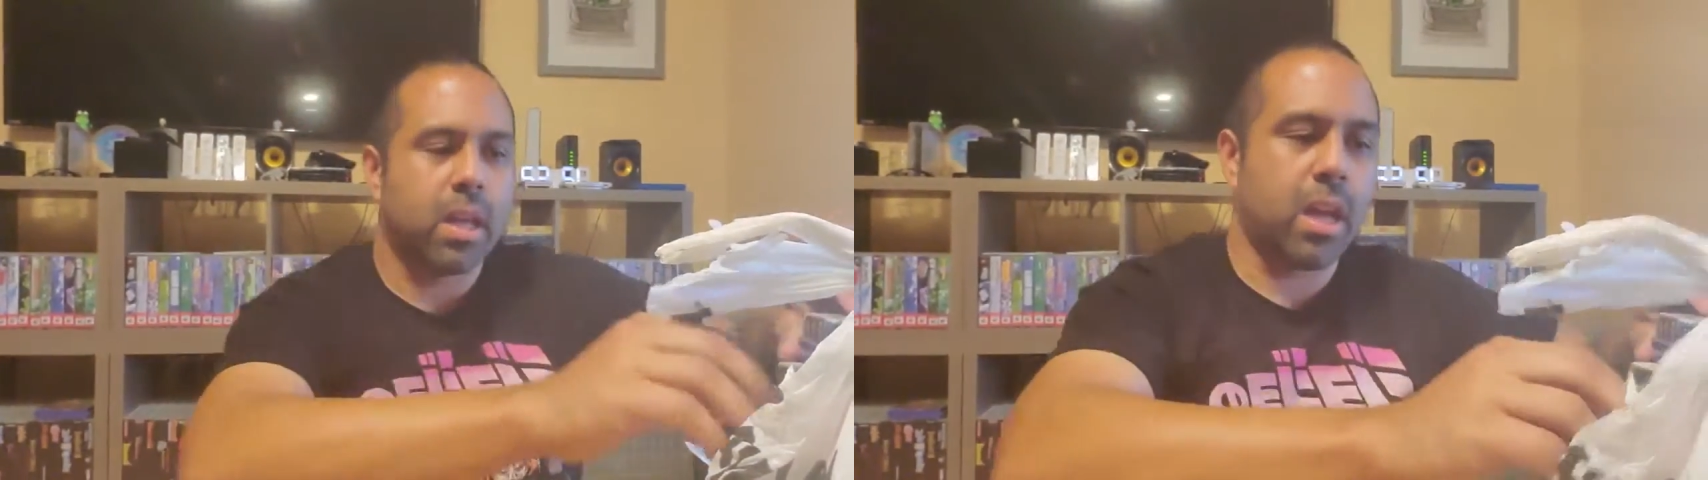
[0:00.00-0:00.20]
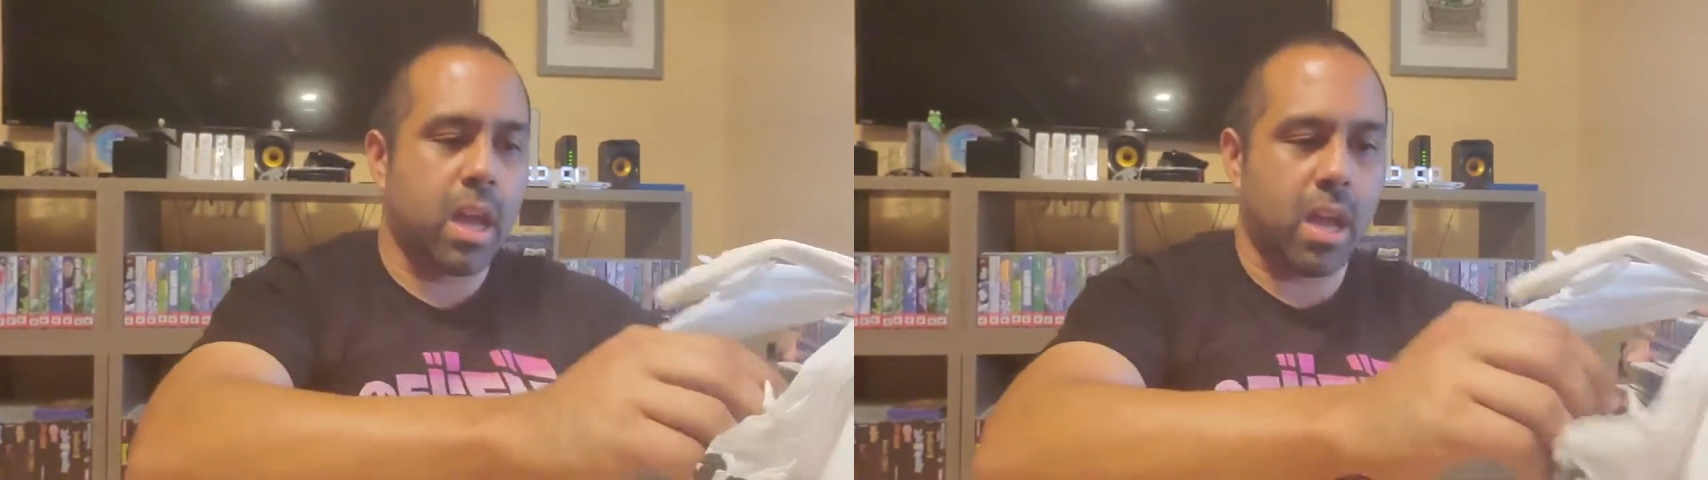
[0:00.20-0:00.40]

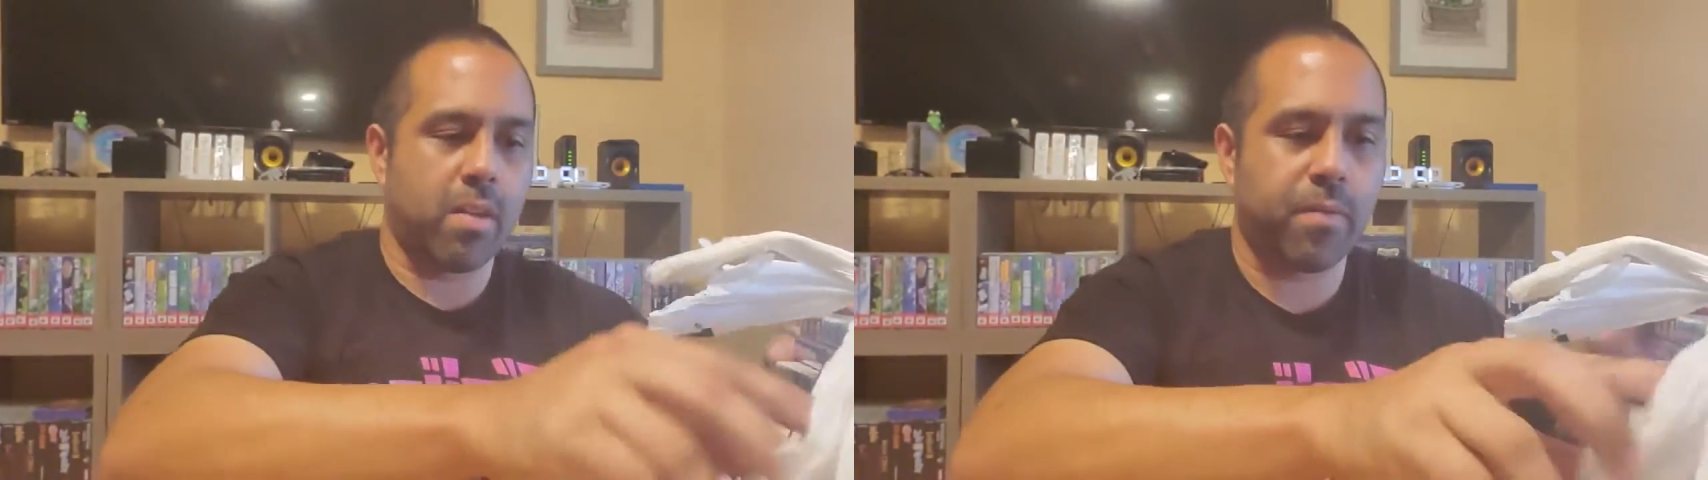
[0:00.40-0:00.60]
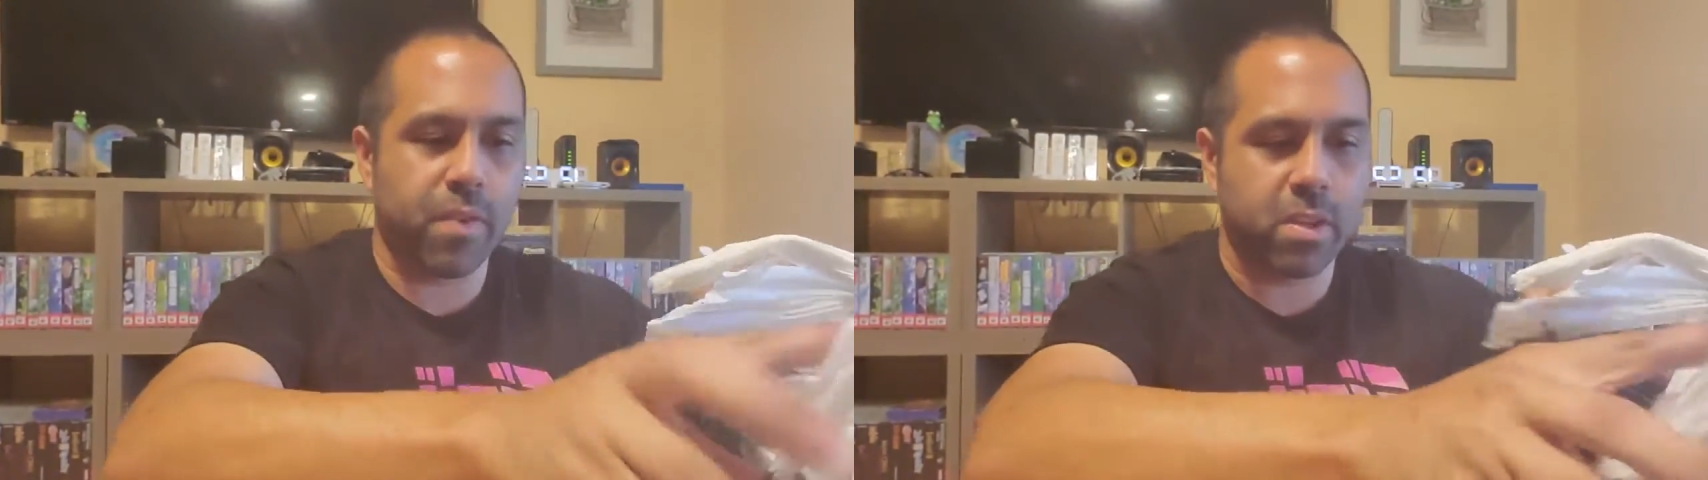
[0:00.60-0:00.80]

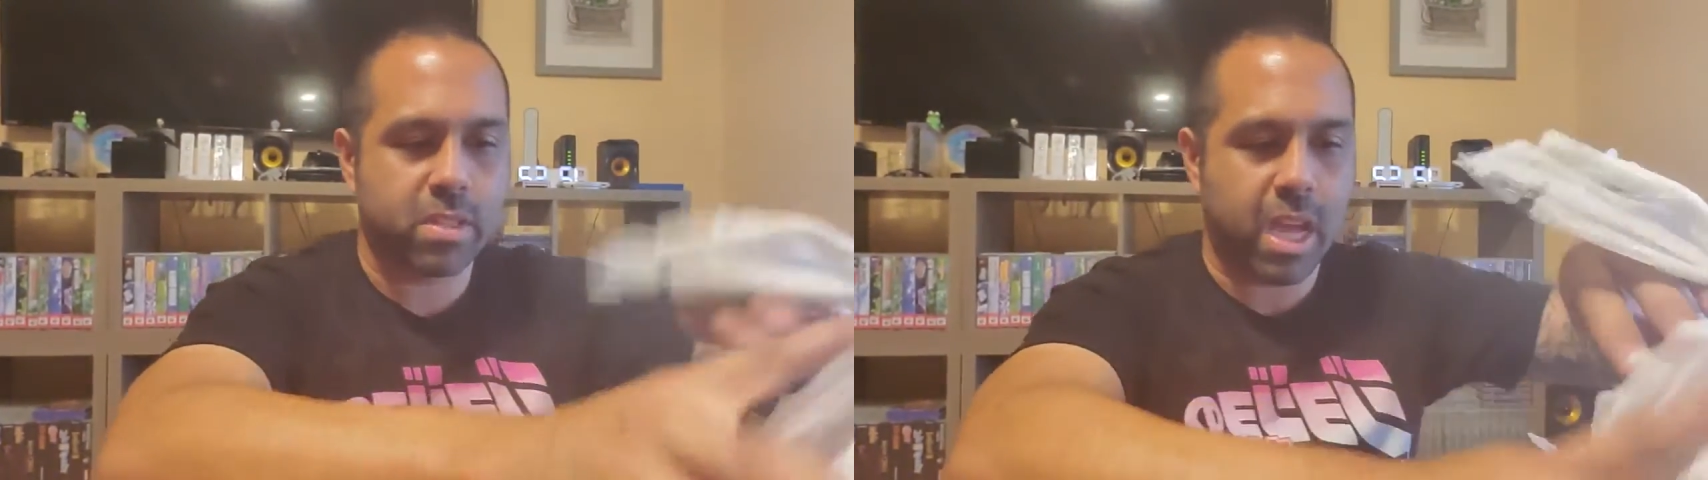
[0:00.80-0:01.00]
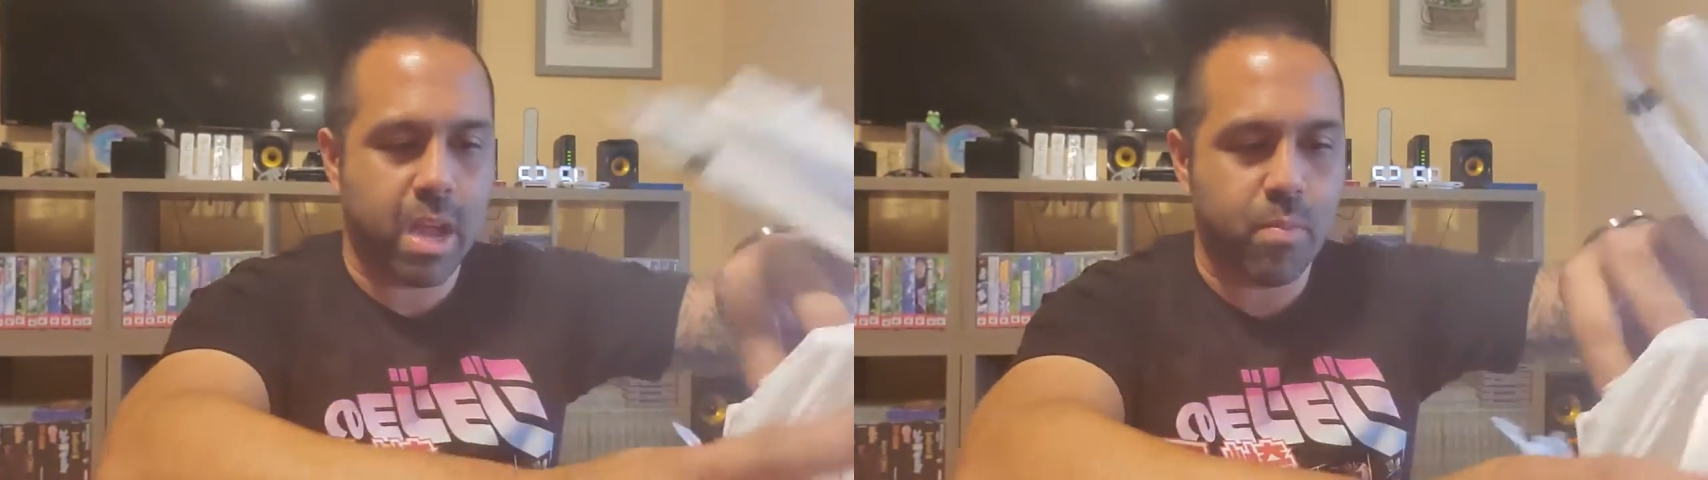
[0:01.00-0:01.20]
And first
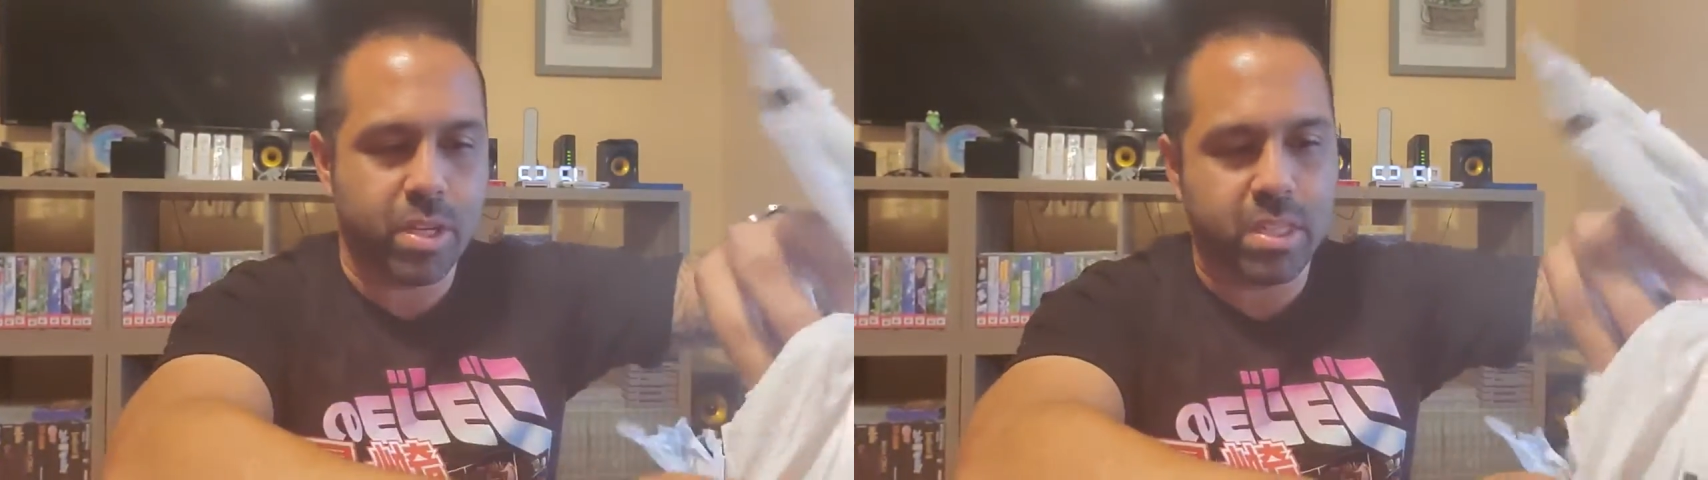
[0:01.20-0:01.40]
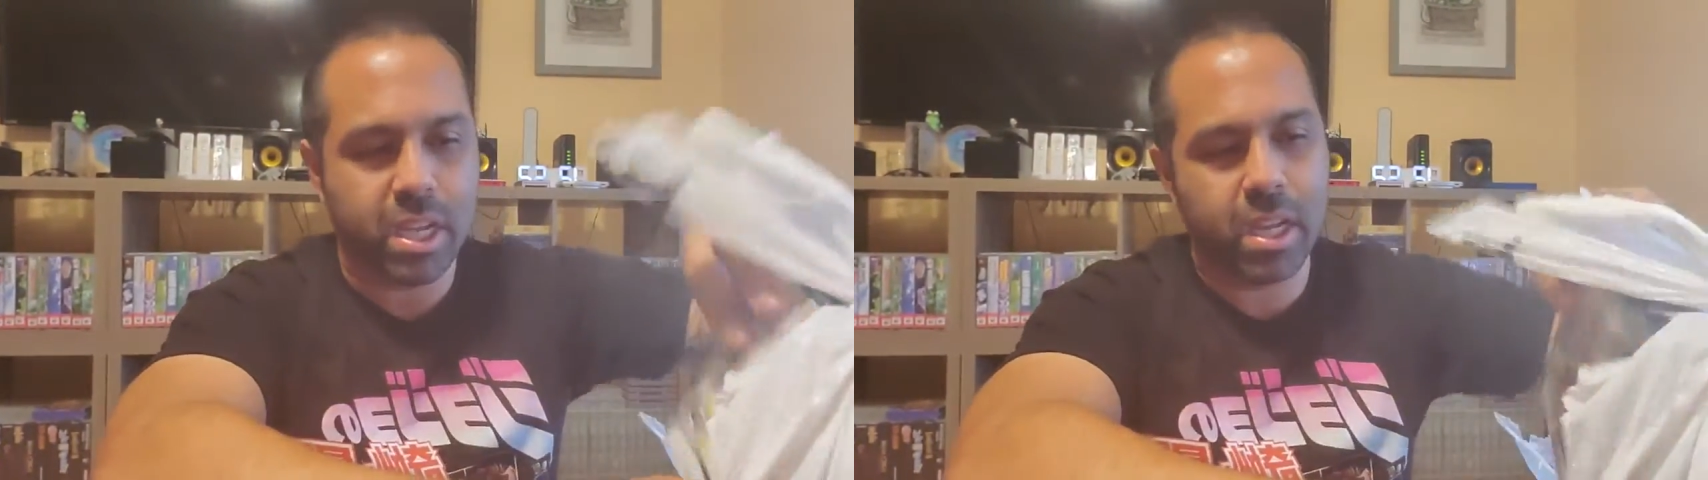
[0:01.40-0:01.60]
game we
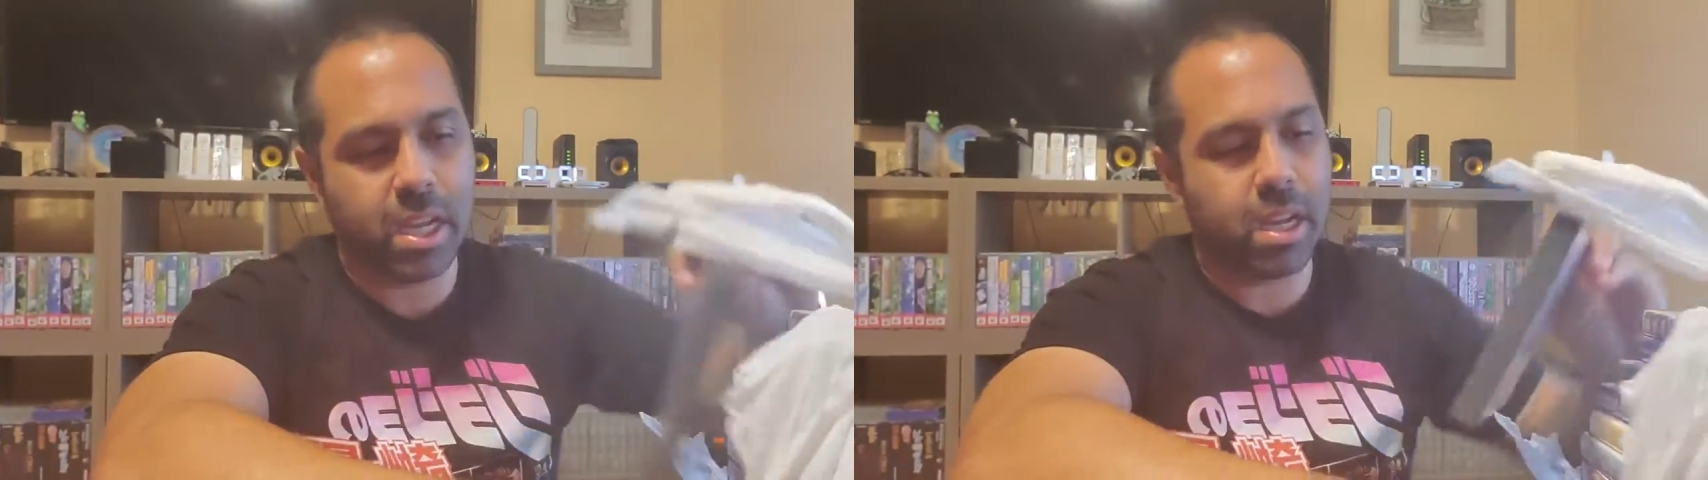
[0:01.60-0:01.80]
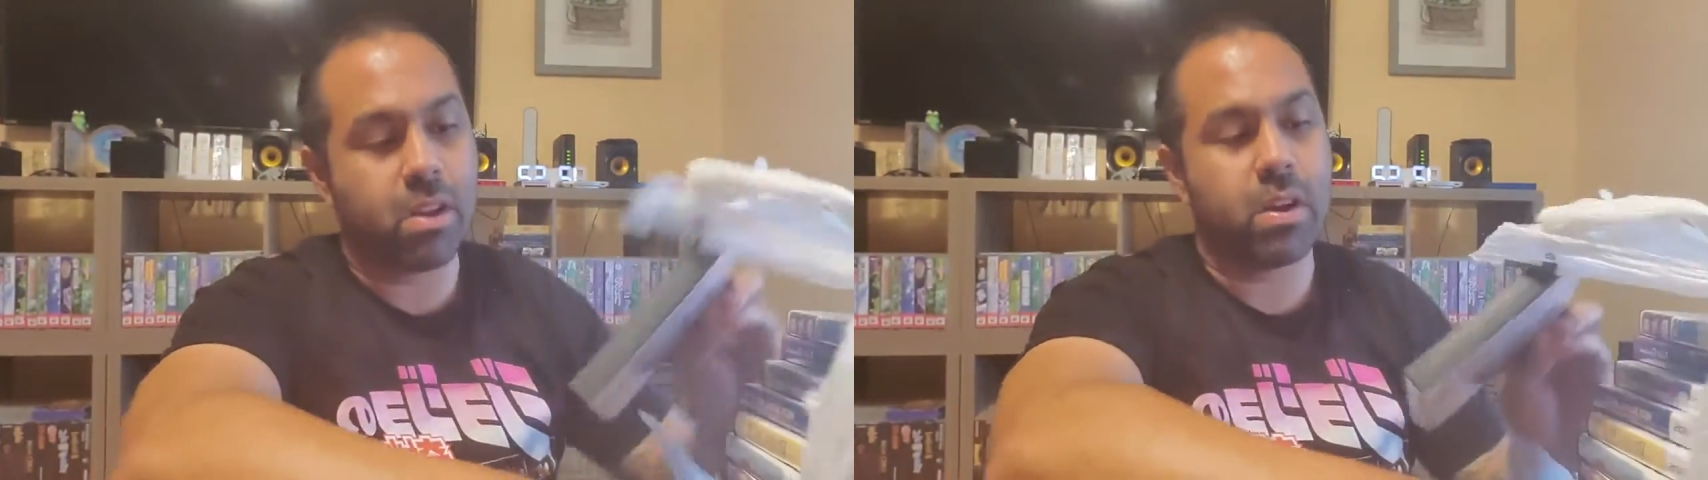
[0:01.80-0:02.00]
see here